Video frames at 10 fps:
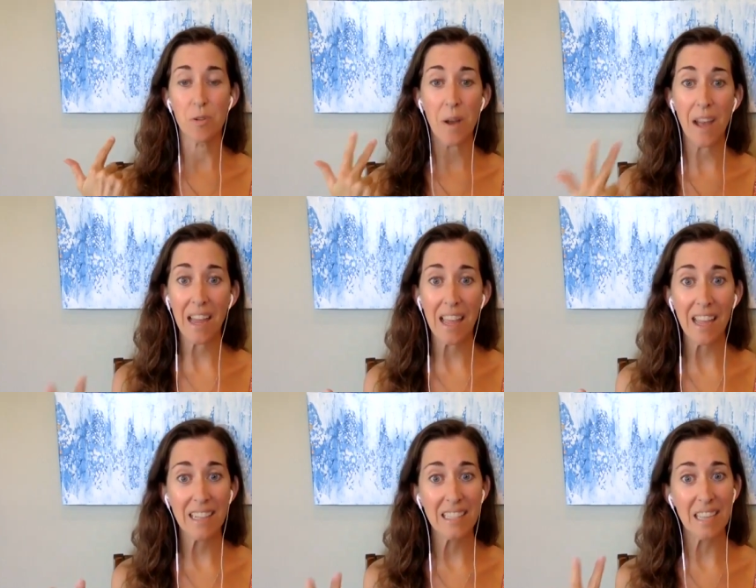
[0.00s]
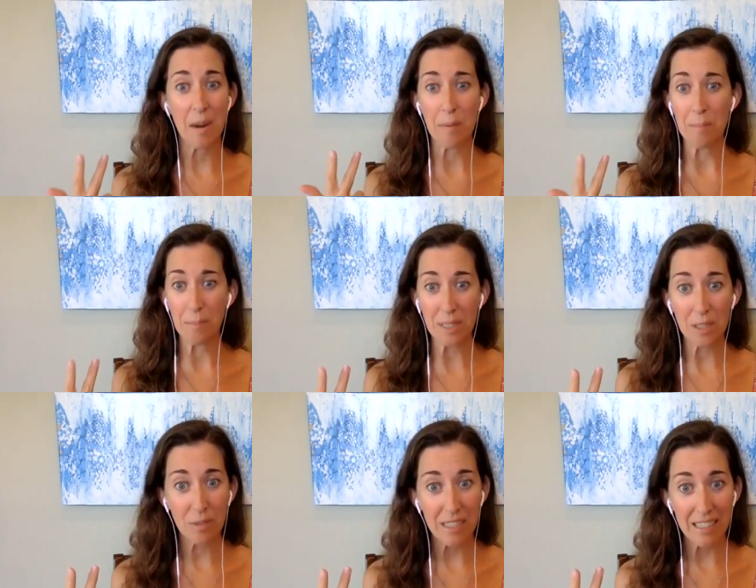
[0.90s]
you headaches and
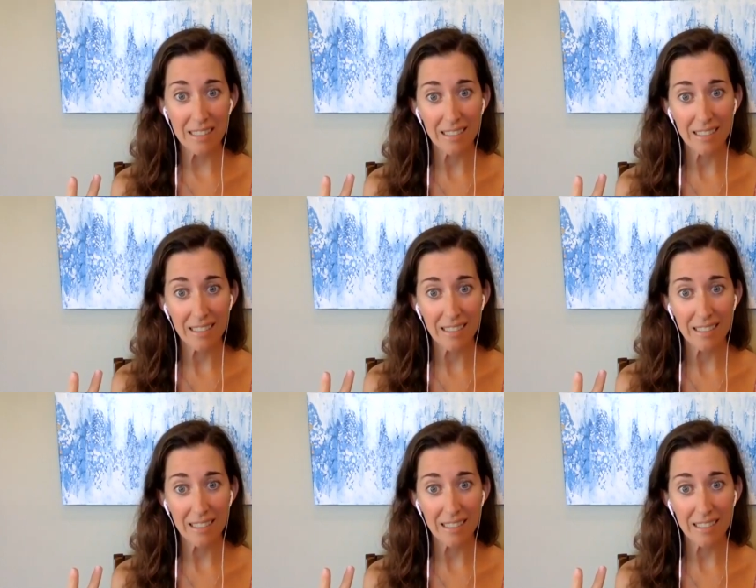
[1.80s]
misery,